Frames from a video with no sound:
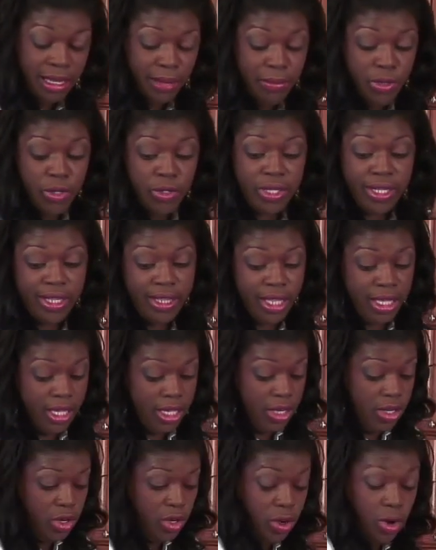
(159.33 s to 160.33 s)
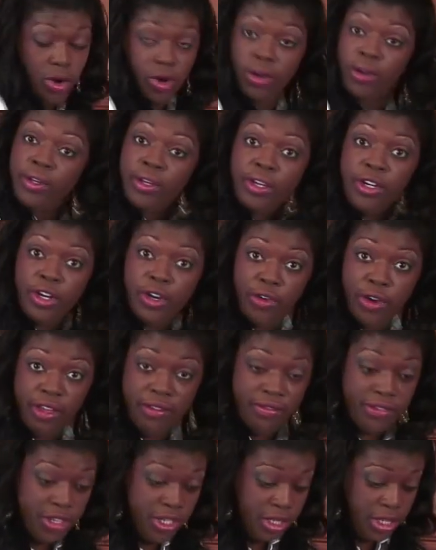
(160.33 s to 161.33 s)
I'm using the Knorr
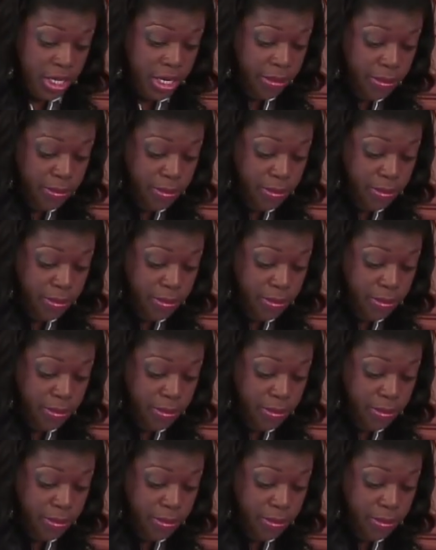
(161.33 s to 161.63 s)
crayfish uh,